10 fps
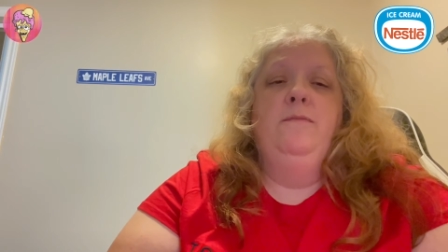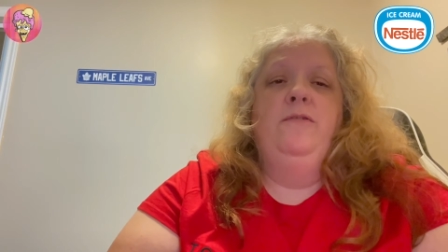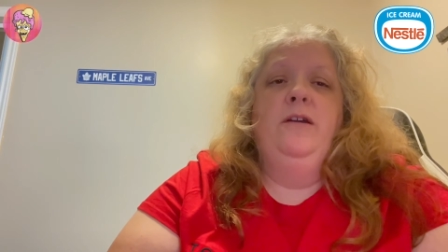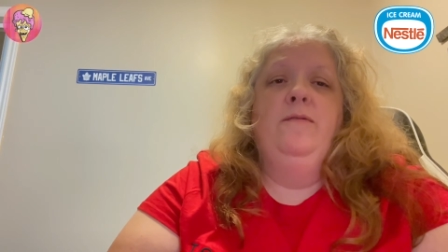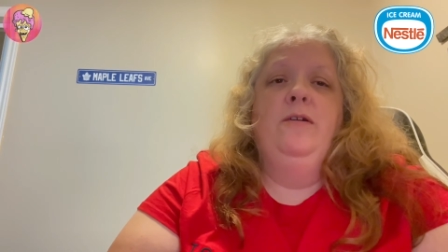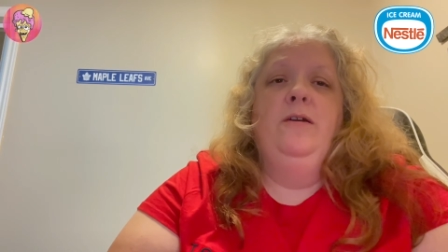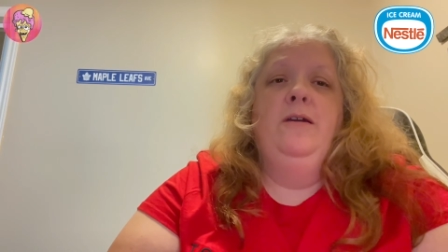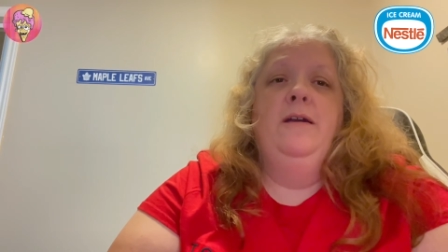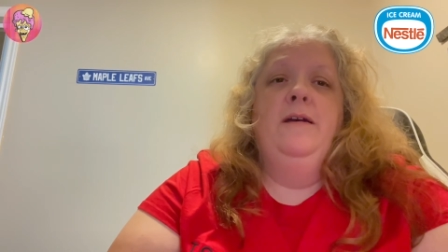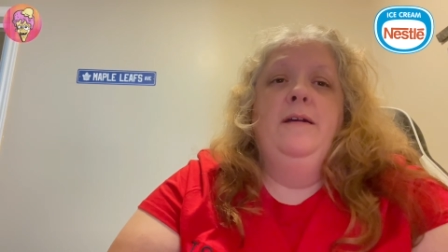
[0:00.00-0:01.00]
flavor.
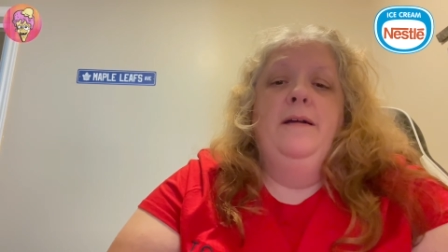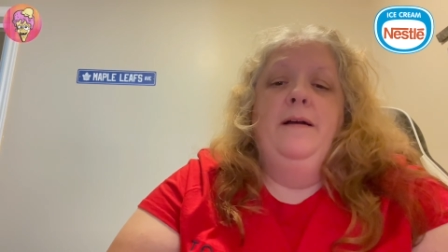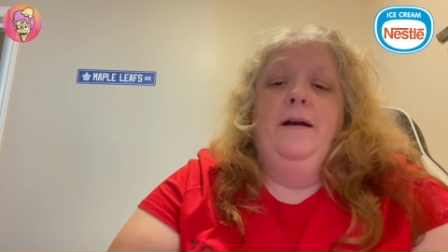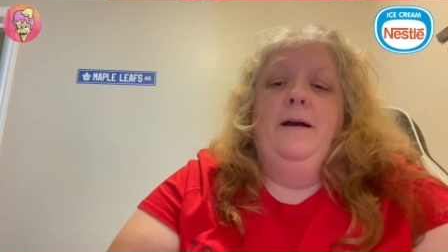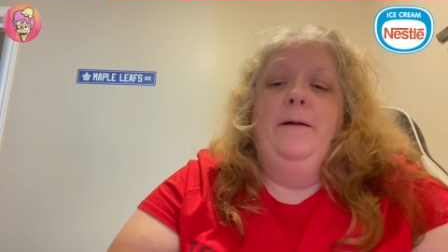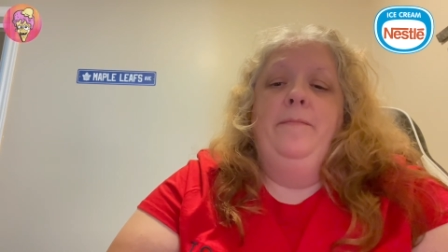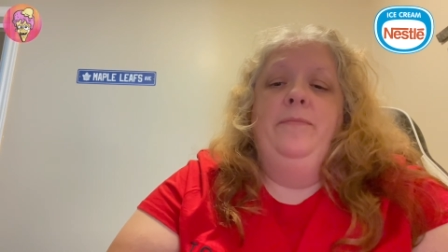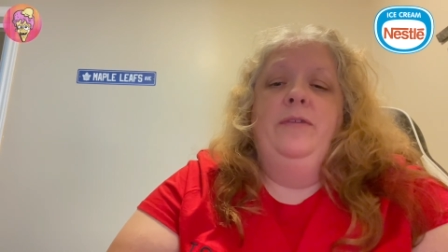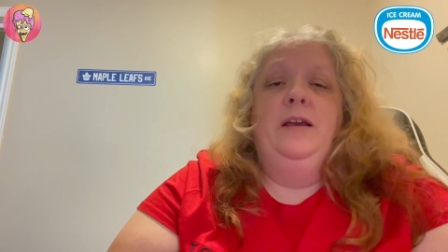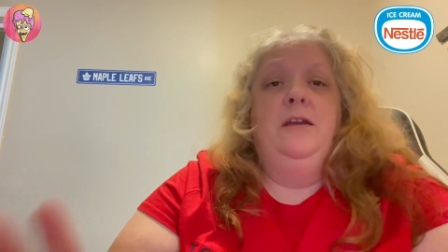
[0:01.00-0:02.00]

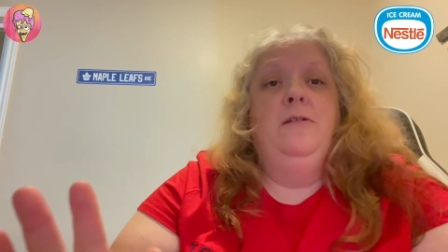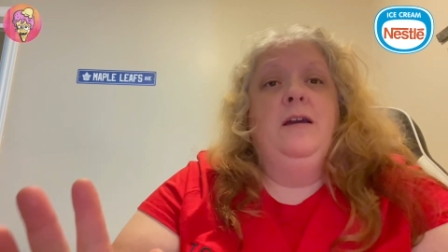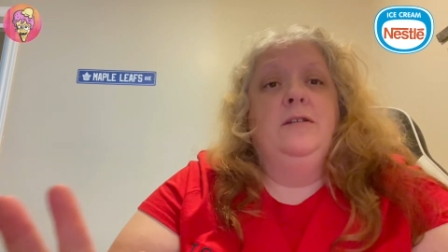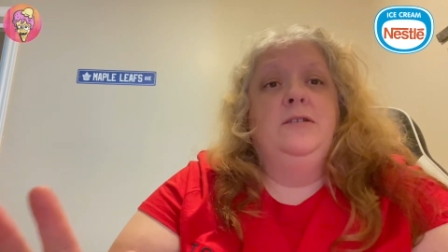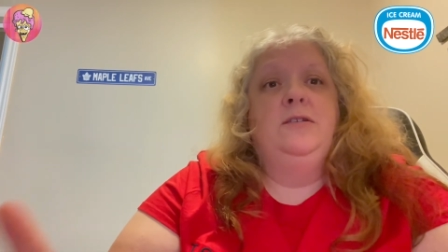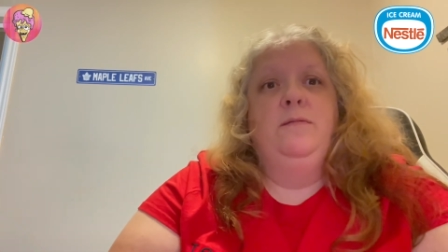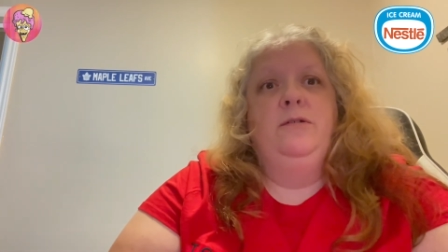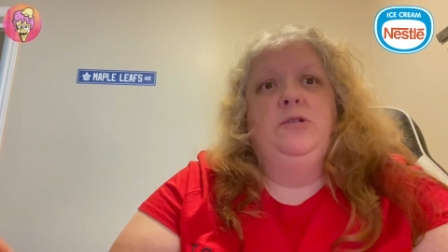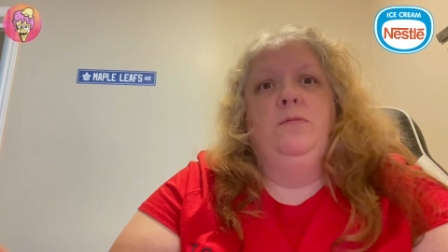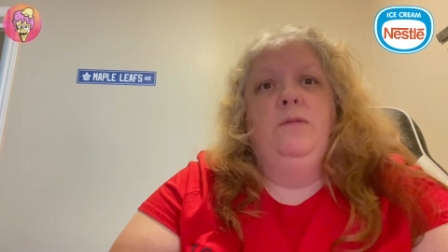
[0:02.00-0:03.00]
Um, thank you guys so
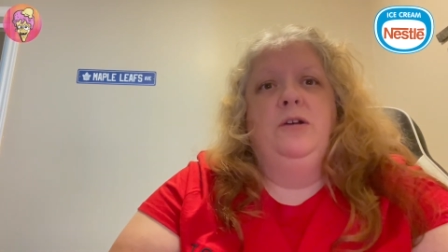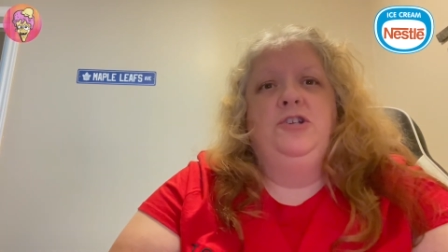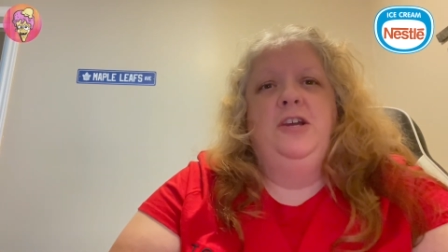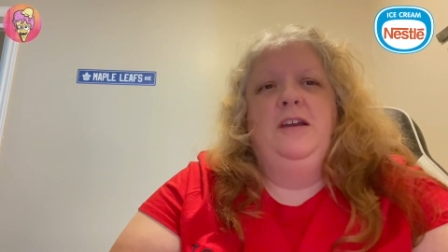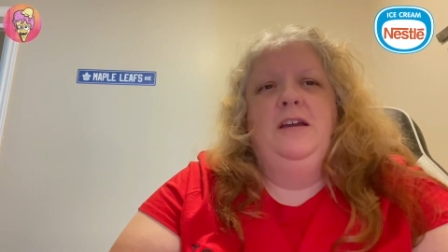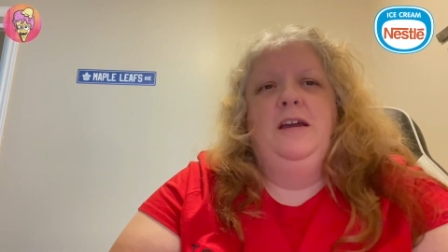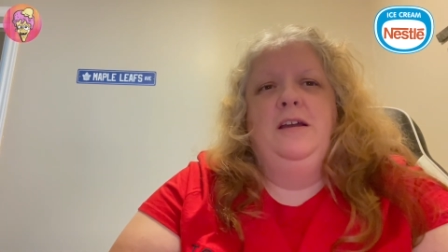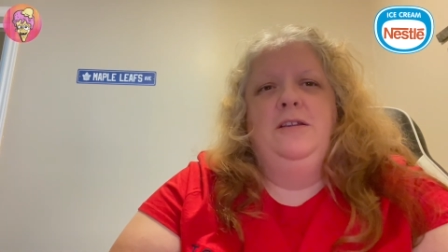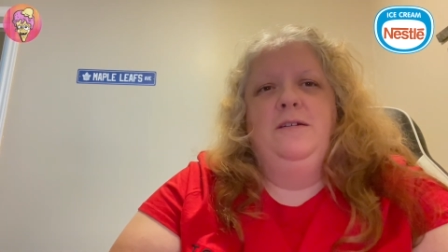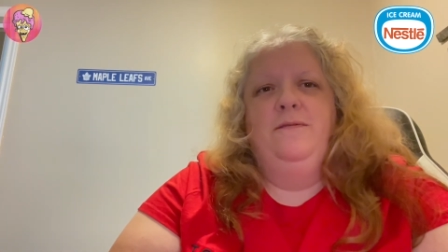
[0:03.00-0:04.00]
much for watching.
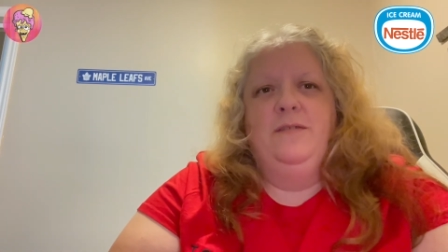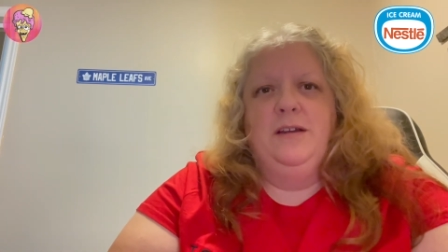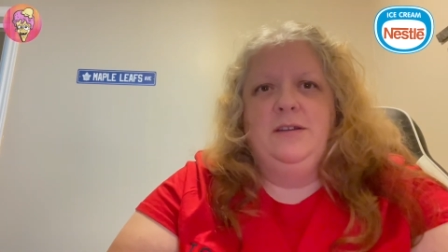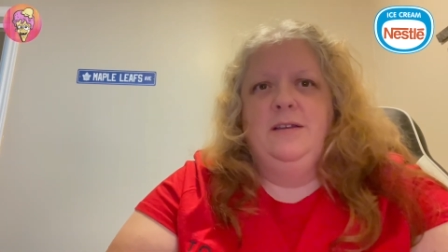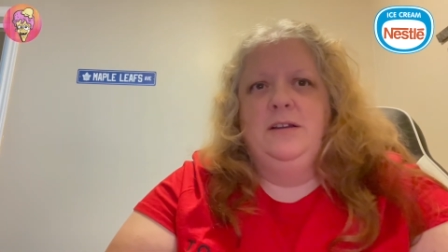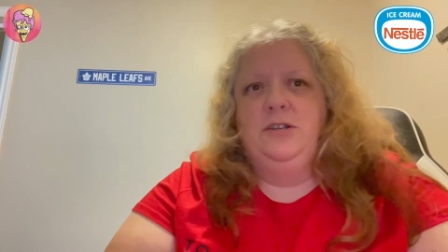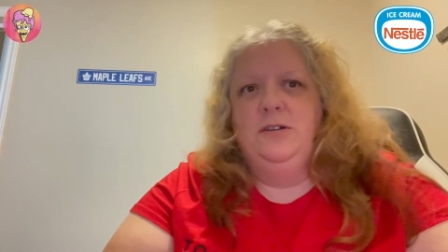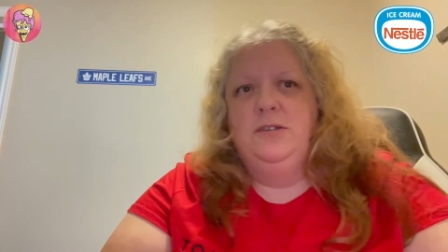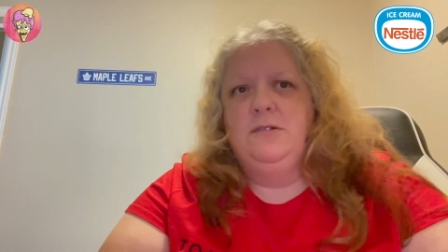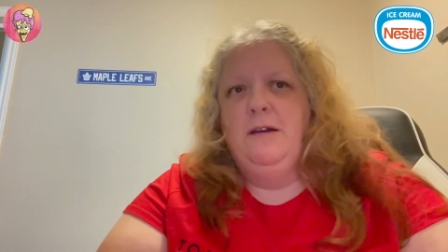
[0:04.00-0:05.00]
And don't forget to like,
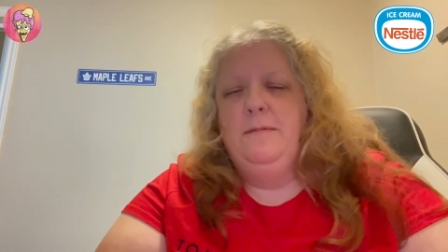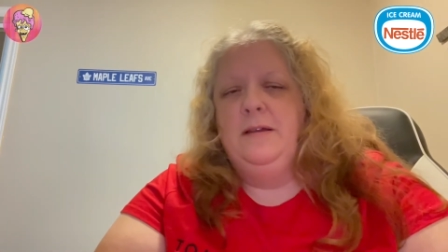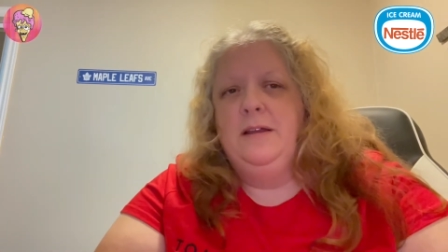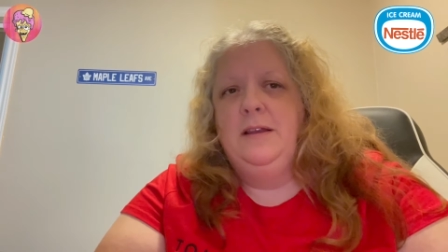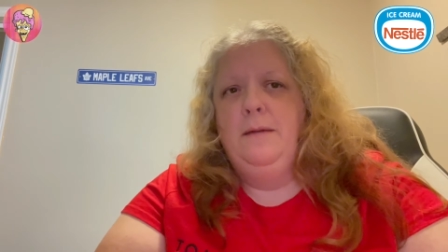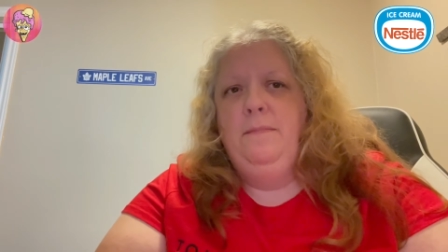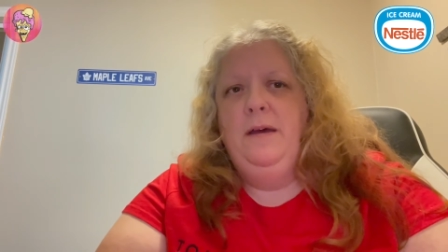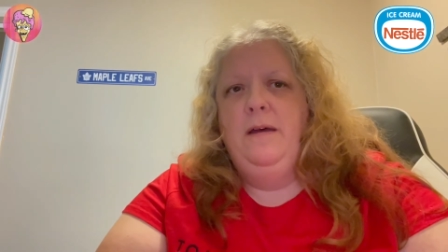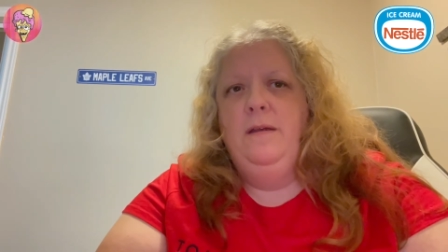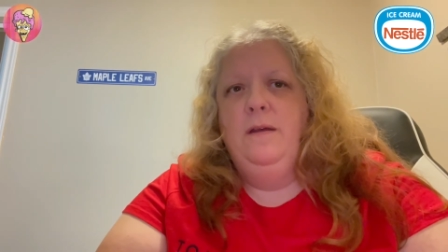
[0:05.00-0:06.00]
share, subscribe, and hit that
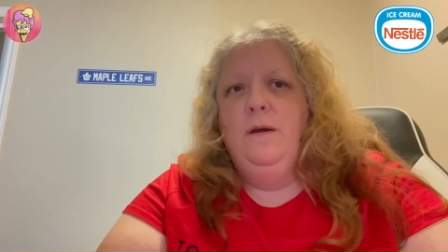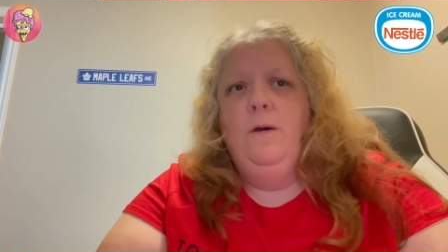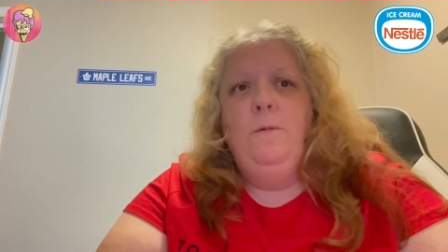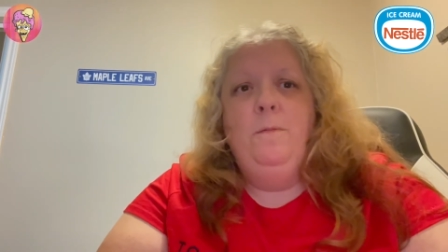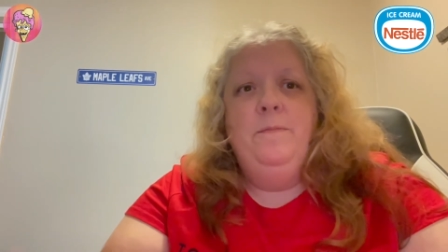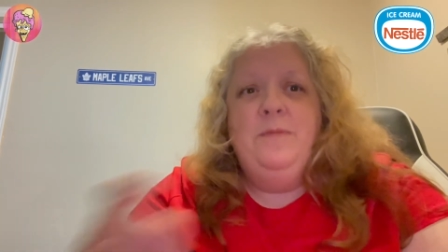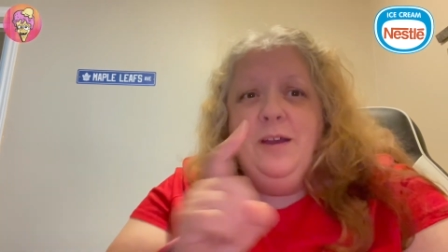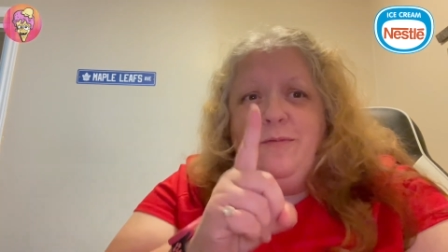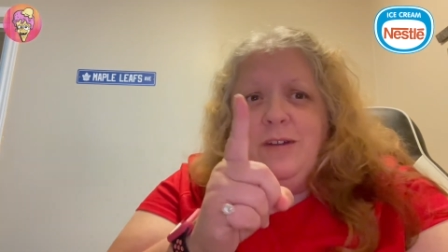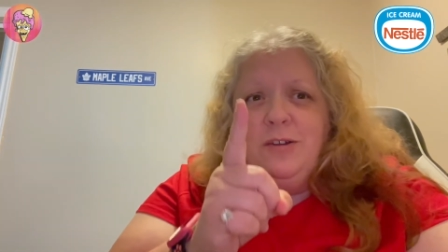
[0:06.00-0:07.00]
bell. Oh,
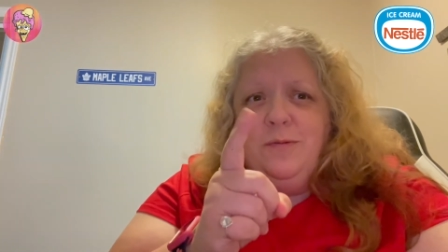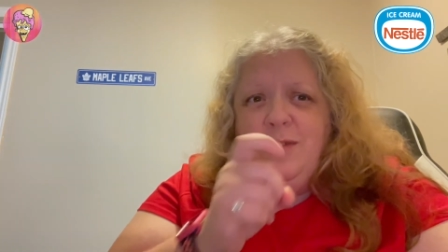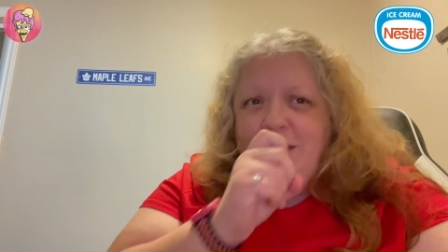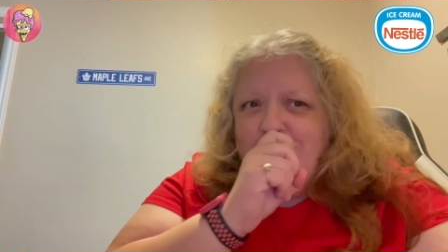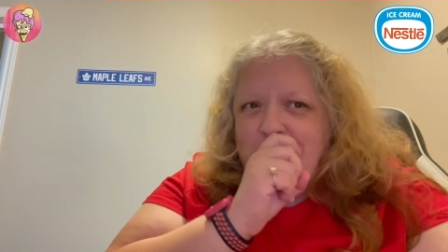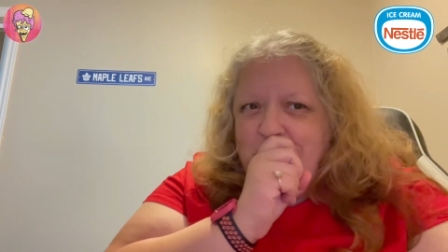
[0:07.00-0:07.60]
I forgot to review it